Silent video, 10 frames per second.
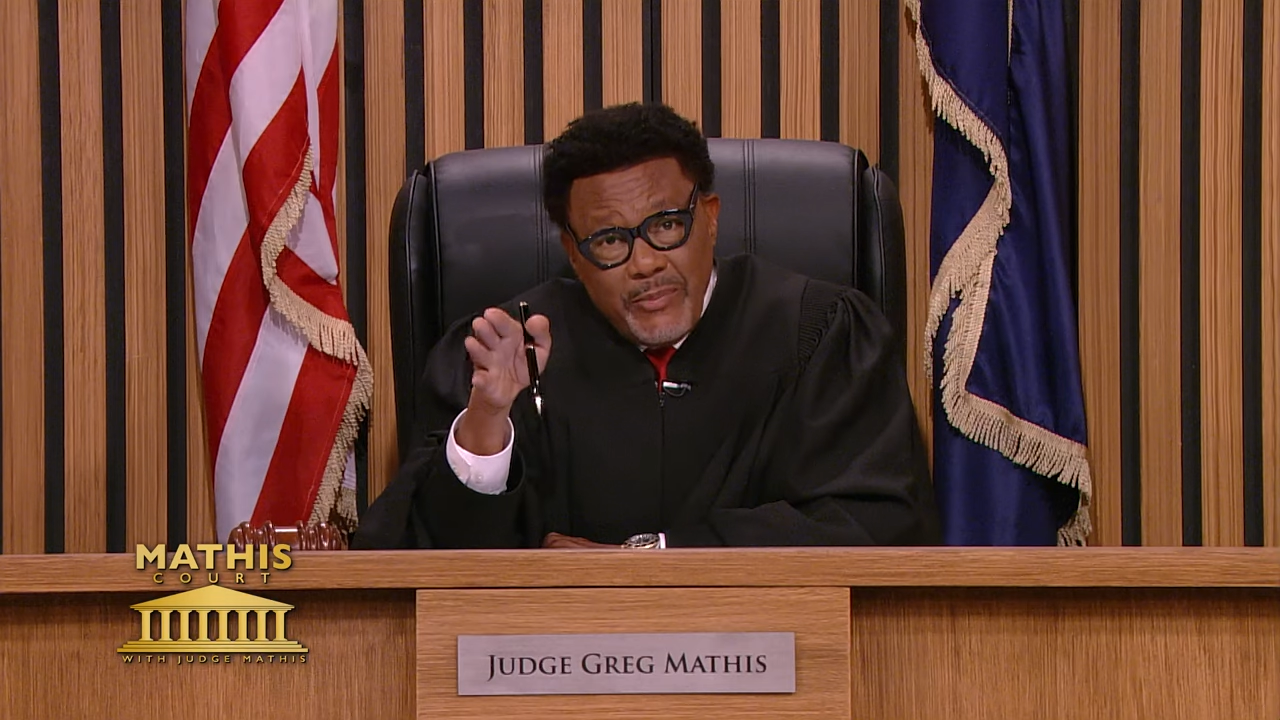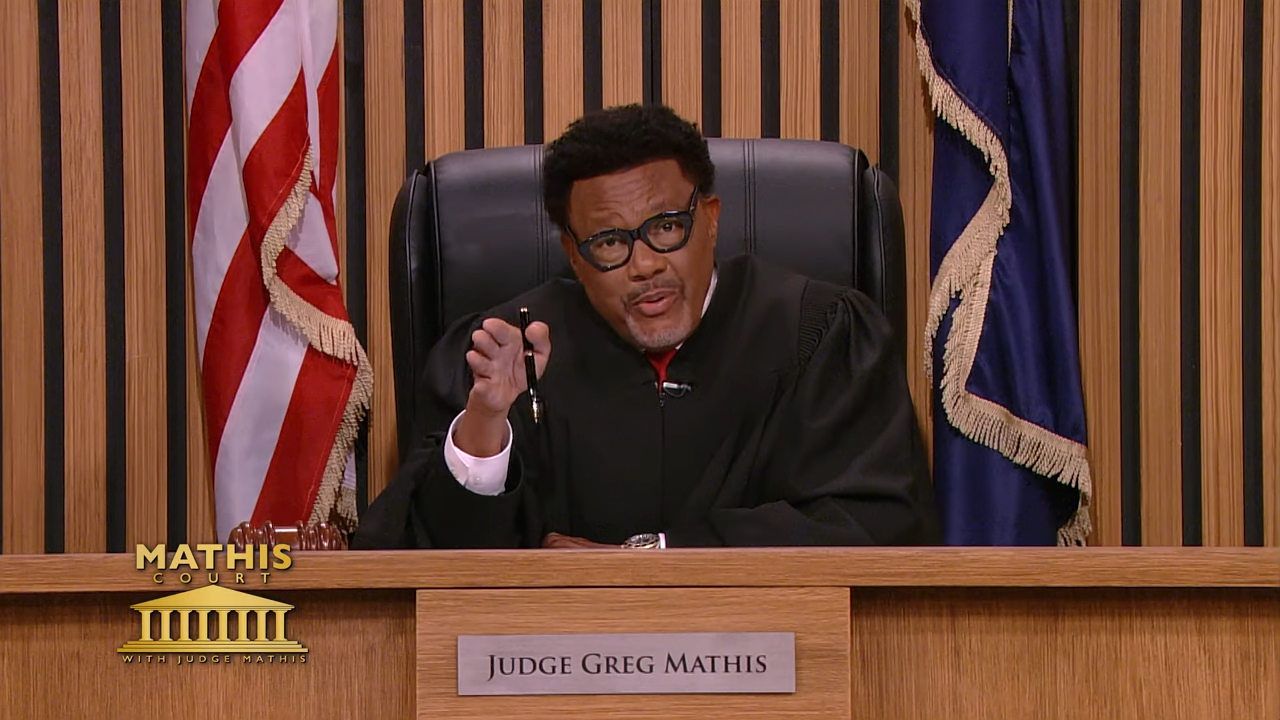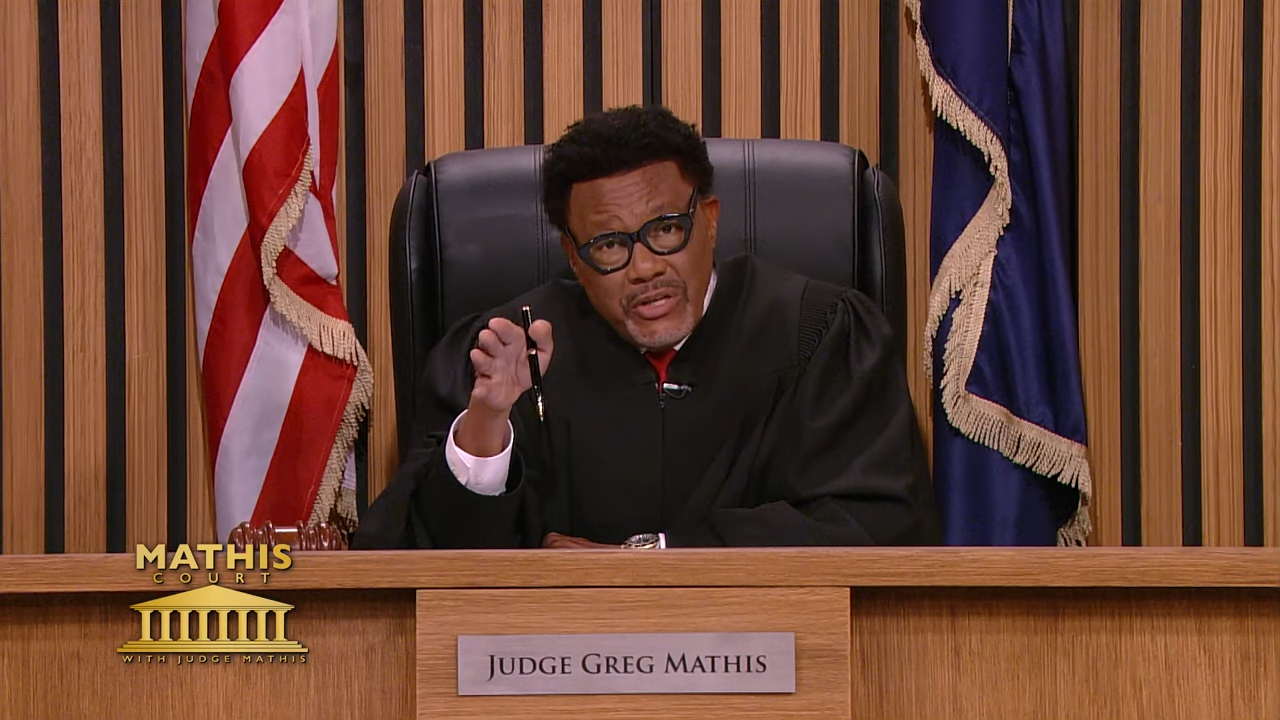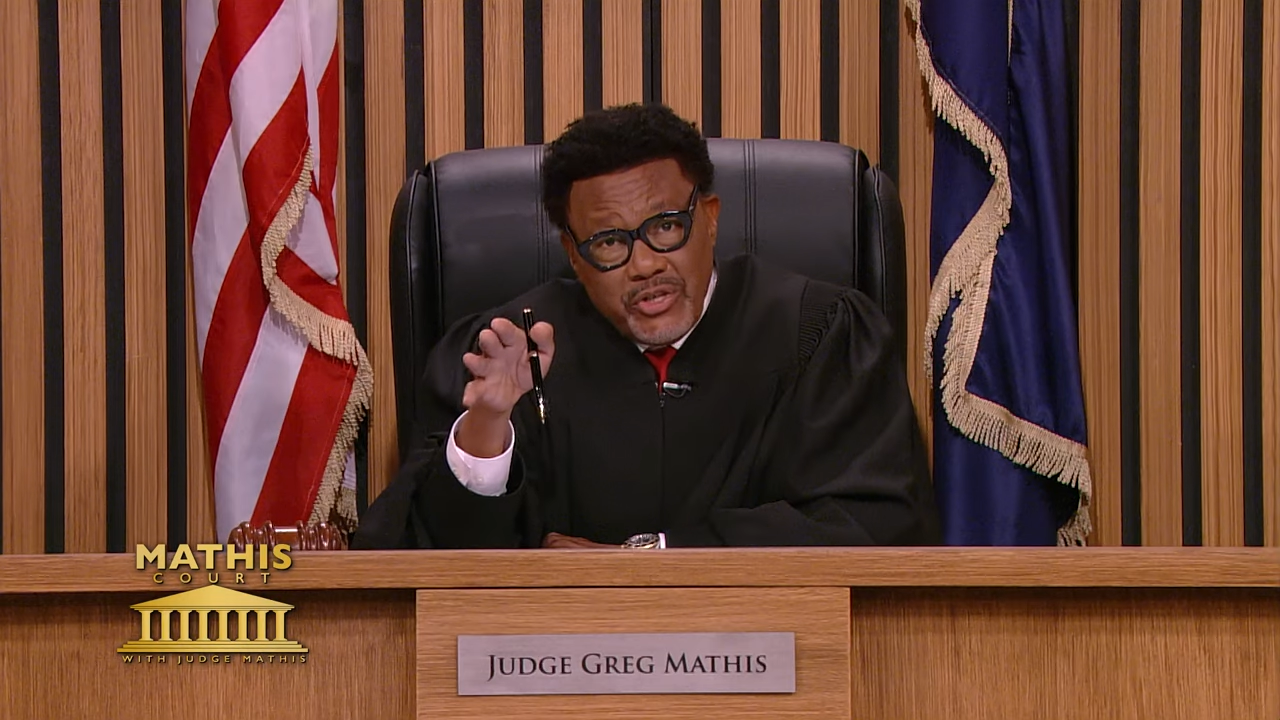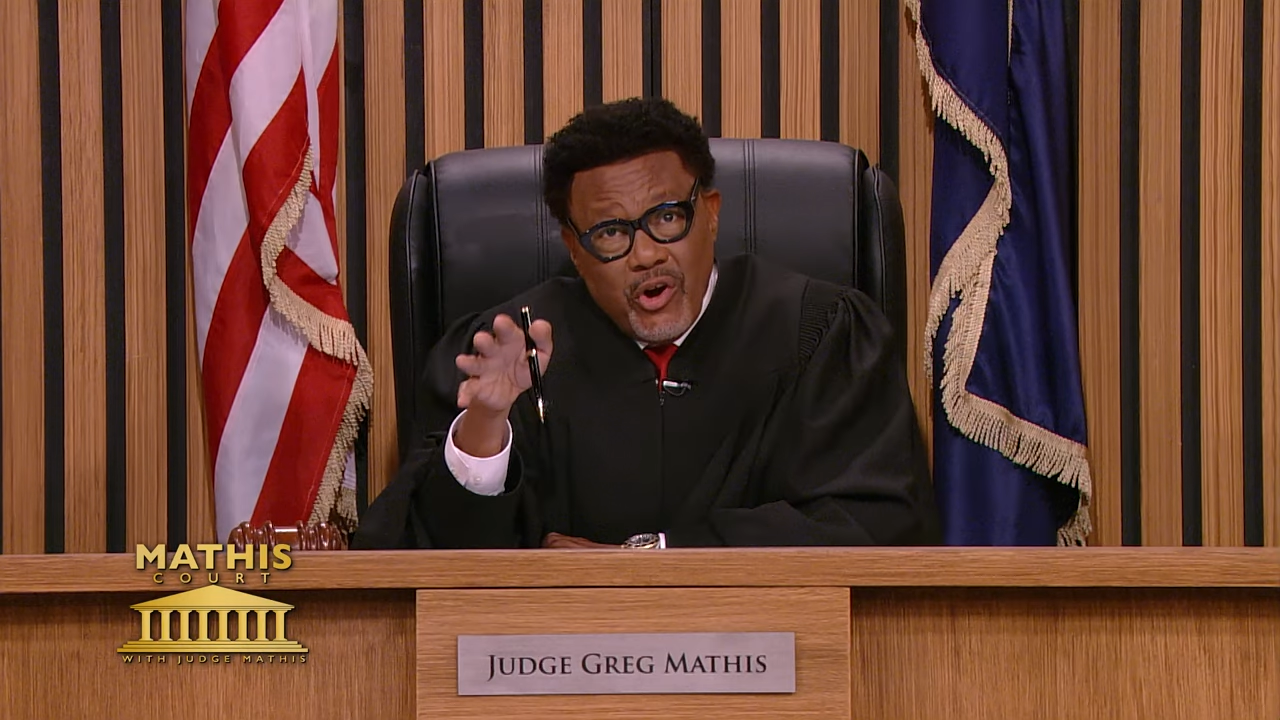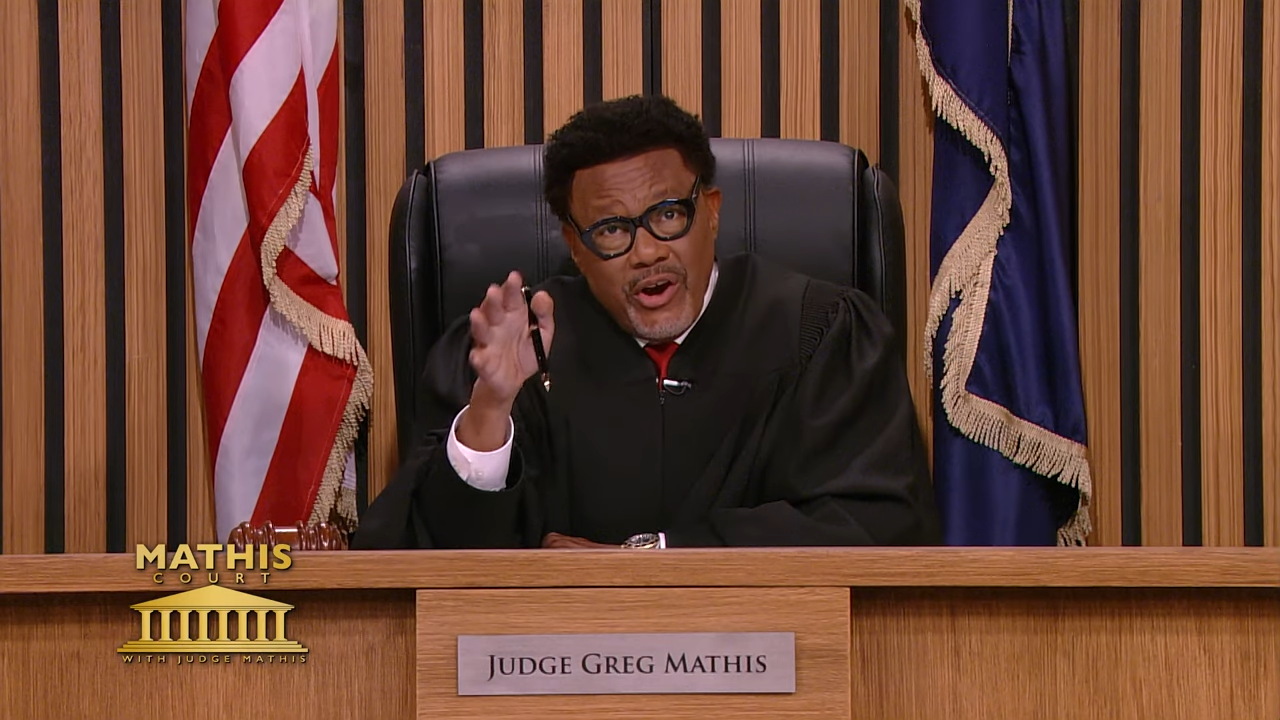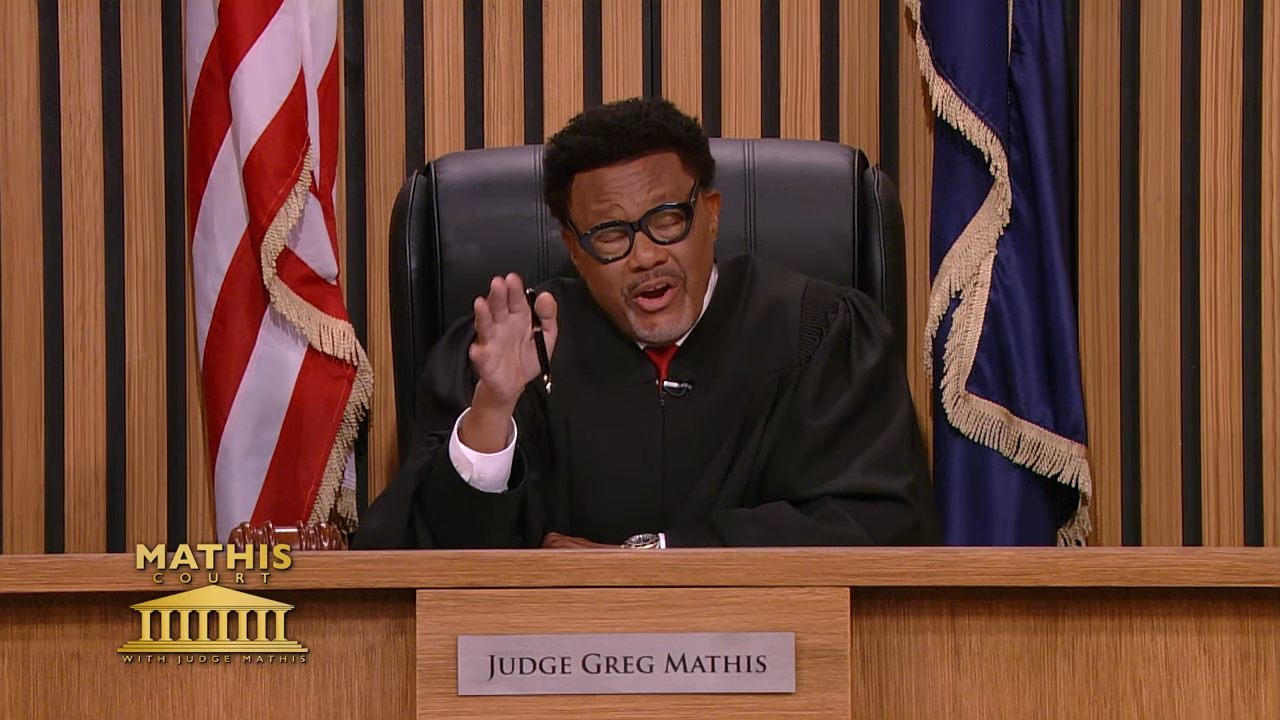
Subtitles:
put your